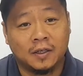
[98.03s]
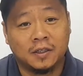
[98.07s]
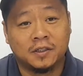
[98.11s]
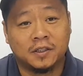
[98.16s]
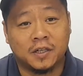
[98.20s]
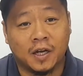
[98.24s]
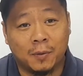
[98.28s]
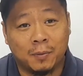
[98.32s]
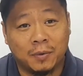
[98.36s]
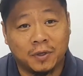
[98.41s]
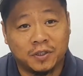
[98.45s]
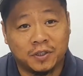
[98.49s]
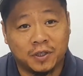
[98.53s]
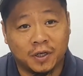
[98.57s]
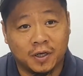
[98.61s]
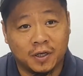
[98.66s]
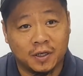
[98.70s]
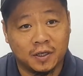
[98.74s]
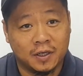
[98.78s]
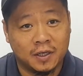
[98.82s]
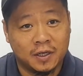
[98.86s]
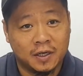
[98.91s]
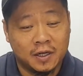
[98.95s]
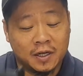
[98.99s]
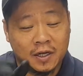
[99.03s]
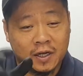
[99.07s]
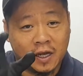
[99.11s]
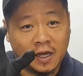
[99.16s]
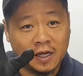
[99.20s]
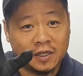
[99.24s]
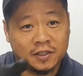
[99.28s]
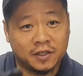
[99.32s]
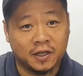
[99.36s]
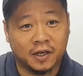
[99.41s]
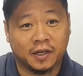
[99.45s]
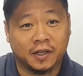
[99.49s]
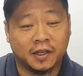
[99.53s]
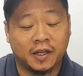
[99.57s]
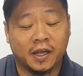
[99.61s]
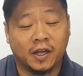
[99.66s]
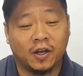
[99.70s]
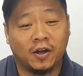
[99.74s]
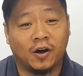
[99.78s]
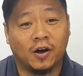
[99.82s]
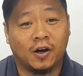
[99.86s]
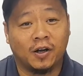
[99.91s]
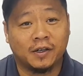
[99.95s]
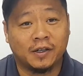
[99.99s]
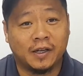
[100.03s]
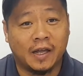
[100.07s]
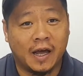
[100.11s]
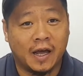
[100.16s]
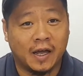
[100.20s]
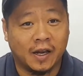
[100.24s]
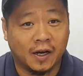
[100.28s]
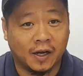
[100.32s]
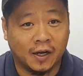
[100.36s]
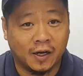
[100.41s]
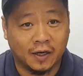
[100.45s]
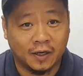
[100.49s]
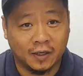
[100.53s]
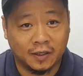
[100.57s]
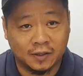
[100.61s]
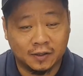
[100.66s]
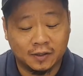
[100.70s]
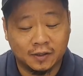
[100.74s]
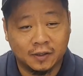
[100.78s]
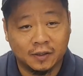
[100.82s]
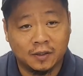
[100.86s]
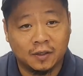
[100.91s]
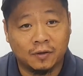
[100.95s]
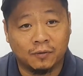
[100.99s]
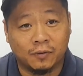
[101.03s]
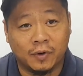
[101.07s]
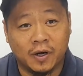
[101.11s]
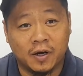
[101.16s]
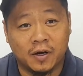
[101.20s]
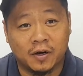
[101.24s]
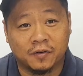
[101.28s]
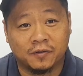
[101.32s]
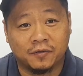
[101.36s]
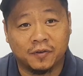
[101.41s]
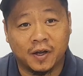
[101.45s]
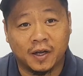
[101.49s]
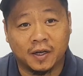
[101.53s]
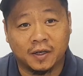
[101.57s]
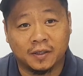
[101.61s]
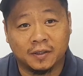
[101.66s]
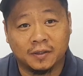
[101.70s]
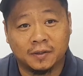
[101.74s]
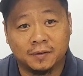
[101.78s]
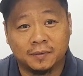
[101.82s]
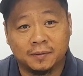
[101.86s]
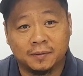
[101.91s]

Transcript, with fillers: temperature, it's going to kick on that uh, radiator fan.